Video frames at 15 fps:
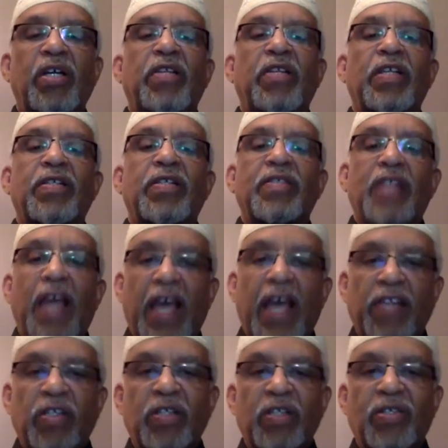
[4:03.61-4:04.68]
This is the
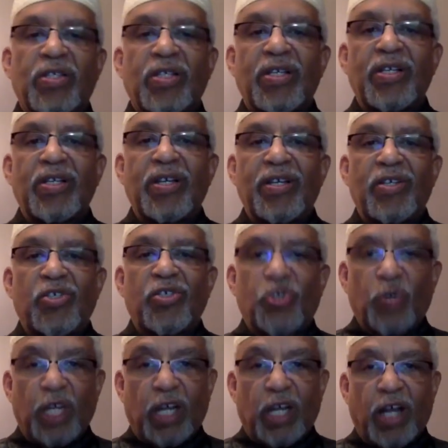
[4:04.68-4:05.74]
essence,
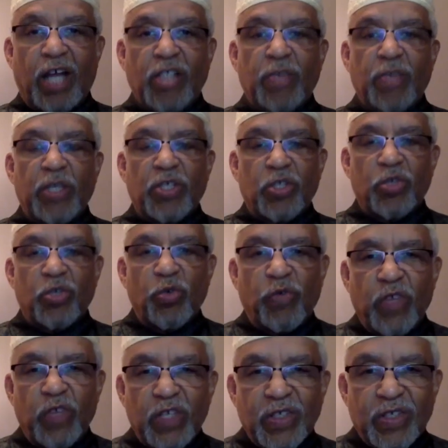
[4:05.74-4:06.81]
surely Allah speaks the truth,
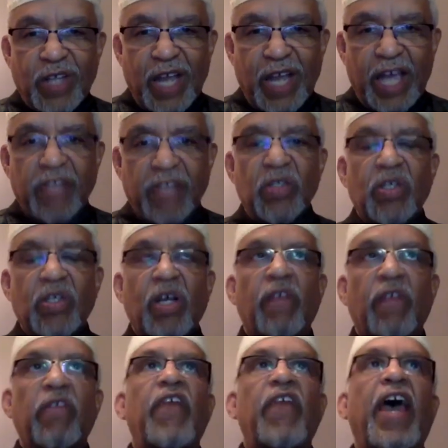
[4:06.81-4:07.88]
this is the essence of
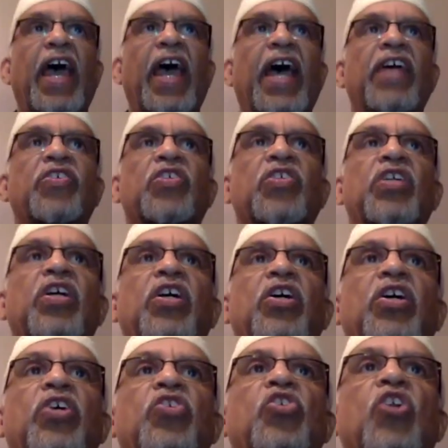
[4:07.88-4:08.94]
the fast,
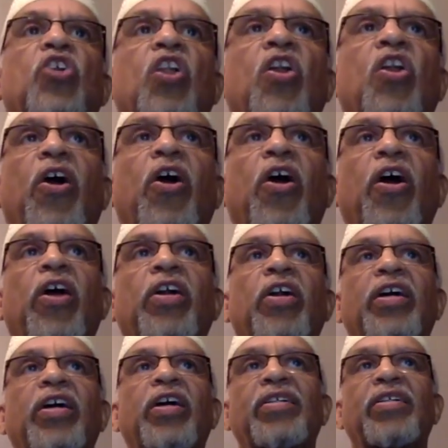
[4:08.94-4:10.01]
to learn
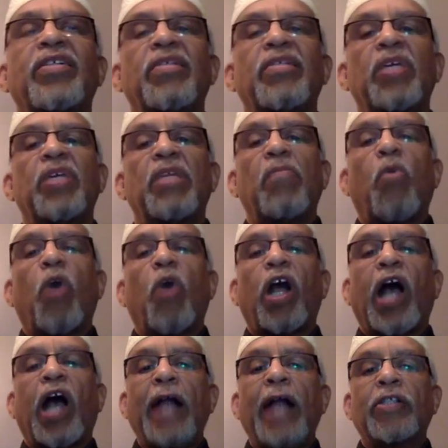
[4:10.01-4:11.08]
to be more
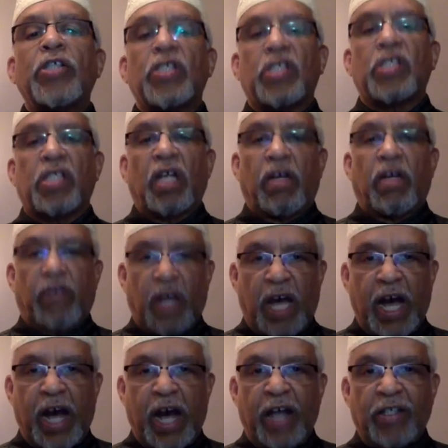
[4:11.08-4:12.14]
conscious of
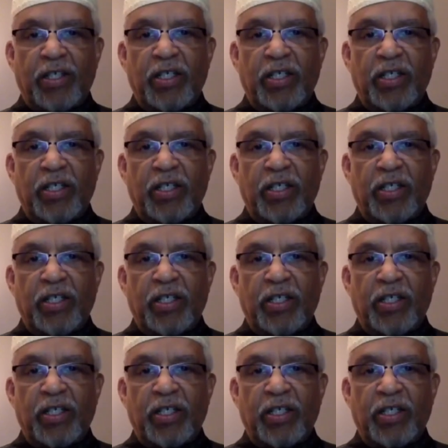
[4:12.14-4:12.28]
God,